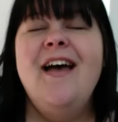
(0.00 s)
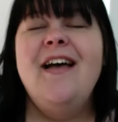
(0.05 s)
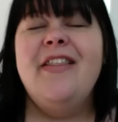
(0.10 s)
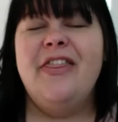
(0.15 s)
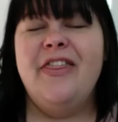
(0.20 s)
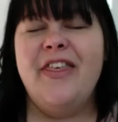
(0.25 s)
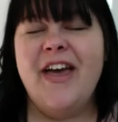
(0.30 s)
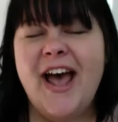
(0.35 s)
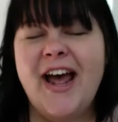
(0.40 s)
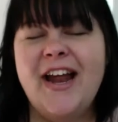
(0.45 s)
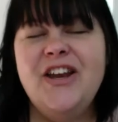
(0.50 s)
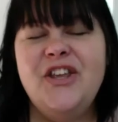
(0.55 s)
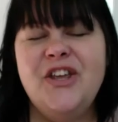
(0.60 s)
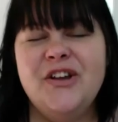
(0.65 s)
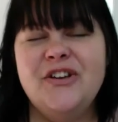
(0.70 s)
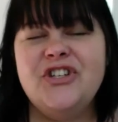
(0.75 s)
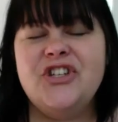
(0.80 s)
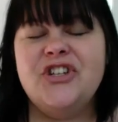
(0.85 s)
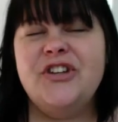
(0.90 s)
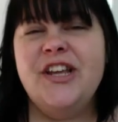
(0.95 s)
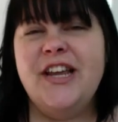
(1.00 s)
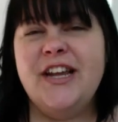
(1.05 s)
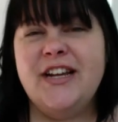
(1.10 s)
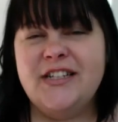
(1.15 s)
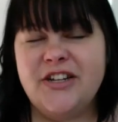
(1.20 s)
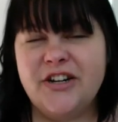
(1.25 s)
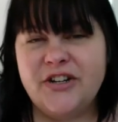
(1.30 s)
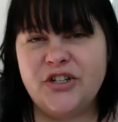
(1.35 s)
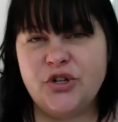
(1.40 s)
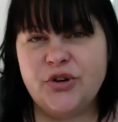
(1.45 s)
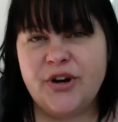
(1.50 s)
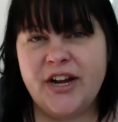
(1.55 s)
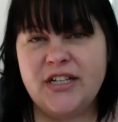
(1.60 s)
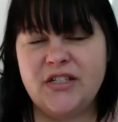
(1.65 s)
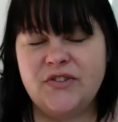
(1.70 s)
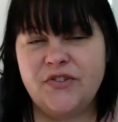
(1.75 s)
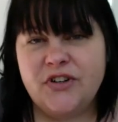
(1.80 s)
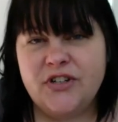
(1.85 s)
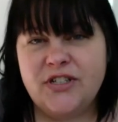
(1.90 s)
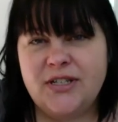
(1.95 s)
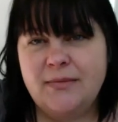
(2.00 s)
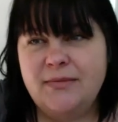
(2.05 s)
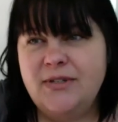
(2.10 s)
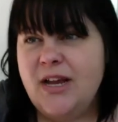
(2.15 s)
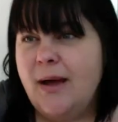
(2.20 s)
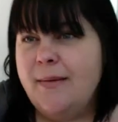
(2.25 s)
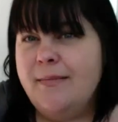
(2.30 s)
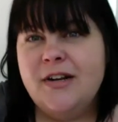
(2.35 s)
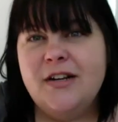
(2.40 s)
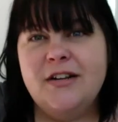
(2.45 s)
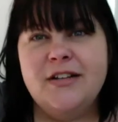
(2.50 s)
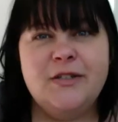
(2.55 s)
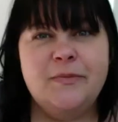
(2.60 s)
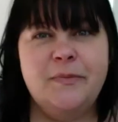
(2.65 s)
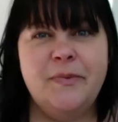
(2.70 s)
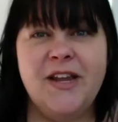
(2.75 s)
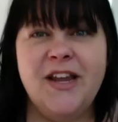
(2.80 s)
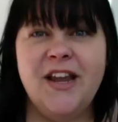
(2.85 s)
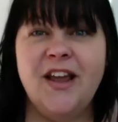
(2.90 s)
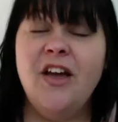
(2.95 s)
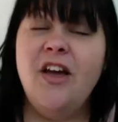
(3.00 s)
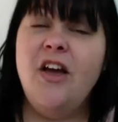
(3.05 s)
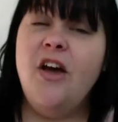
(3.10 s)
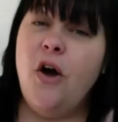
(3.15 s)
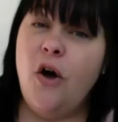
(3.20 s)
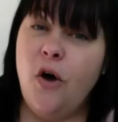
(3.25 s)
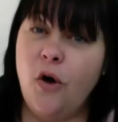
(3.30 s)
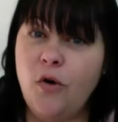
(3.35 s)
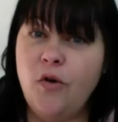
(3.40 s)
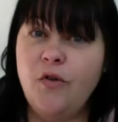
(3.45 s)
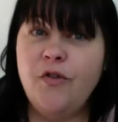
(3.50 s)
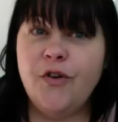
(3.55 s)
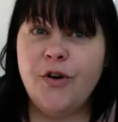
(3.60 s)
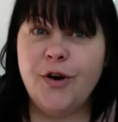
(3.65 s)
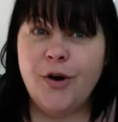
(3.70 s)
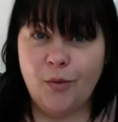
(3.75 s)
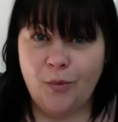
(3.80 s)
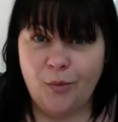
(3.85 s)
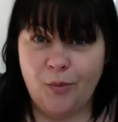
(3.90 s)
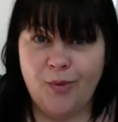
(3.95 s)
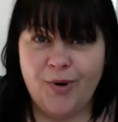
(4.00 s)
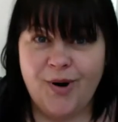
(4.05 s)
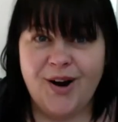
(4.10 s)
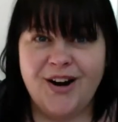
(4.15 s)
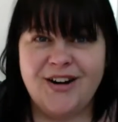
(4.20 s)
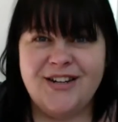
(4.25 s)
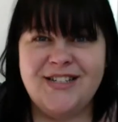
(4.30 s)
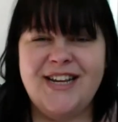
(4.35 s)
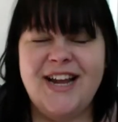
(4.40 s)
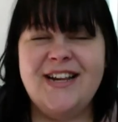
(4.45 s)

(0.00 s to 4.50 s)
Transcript: That usually is our transverse abdominals being overworked.